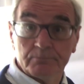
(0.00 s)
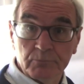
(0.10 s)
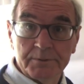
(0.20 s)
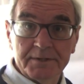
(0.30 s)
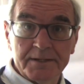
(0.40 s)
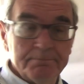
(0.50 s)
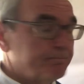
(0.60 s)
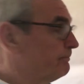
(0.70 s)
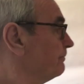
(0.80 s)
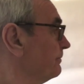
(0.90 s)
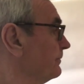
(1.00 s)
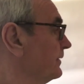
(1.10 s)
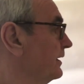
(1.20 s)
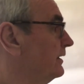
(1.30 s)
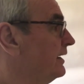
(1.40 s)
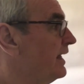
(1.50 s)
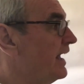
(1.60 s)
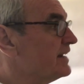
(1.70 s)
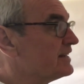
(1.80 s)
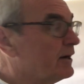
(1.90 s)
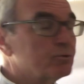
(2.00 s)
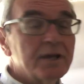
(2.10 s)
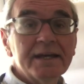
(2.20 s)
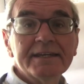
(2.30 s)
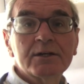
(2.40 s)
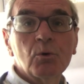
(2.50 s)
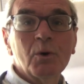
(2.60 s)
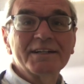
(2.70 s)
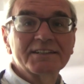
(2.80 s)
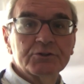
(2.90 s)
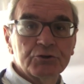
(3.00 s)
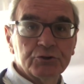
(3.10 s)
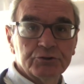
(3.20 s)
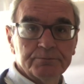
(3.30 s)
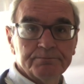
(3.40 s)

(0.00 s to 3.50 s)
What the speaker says: Muy bien. Es la 1:15.